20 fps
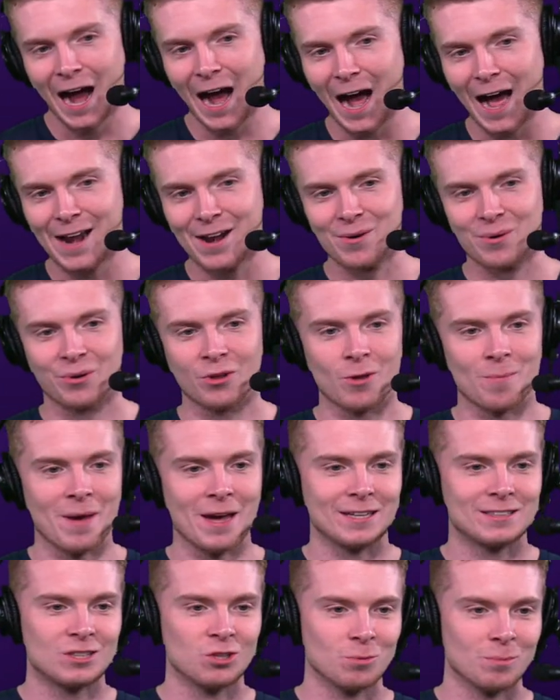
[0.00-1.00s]
I didn't really
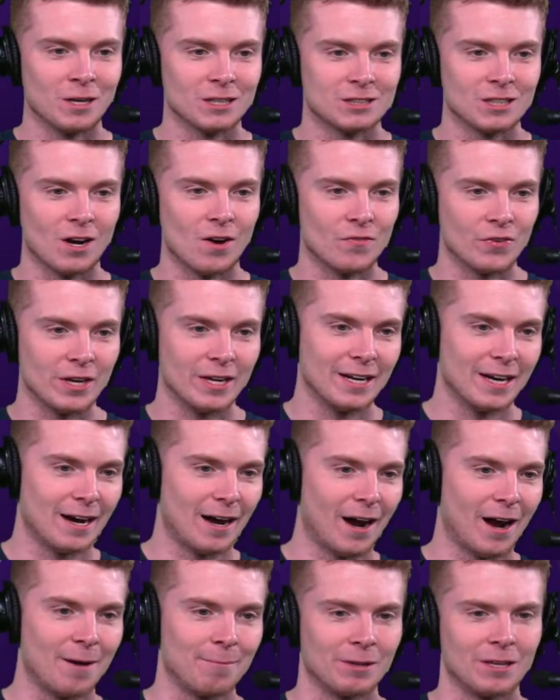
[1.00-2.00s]
make too much of it.
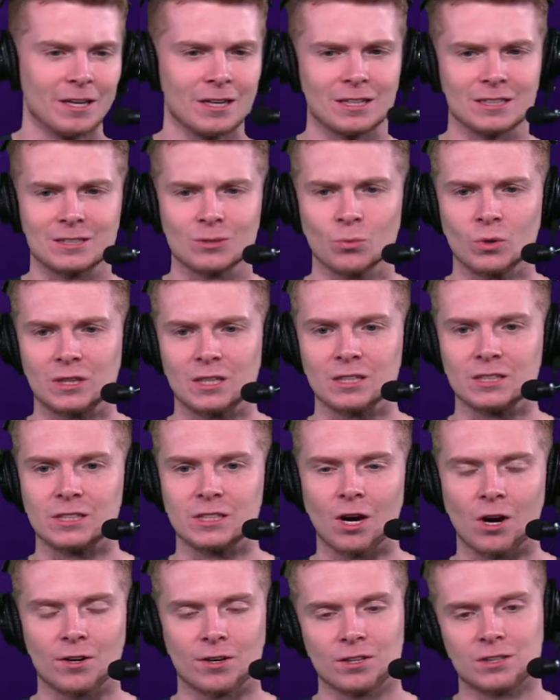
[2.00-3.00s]
Um, I think it's with this
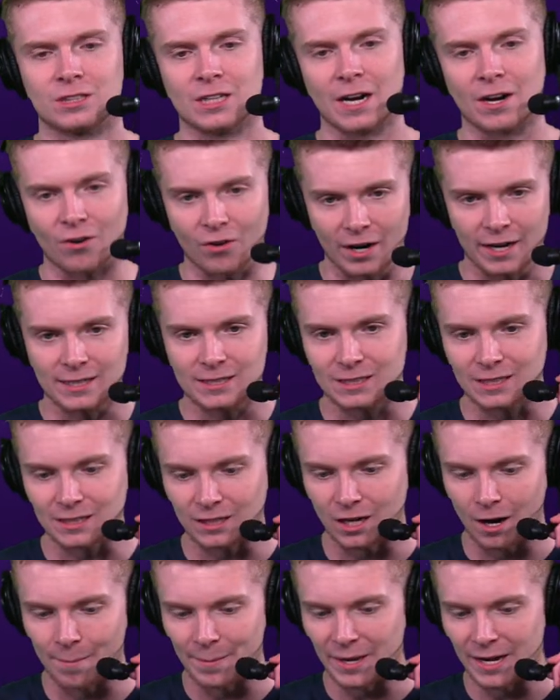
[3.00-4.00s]
younger generation
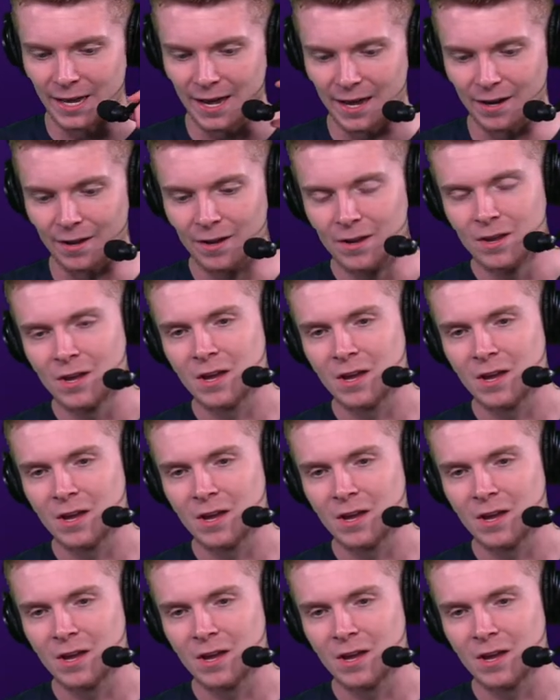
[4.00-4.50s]
coming in.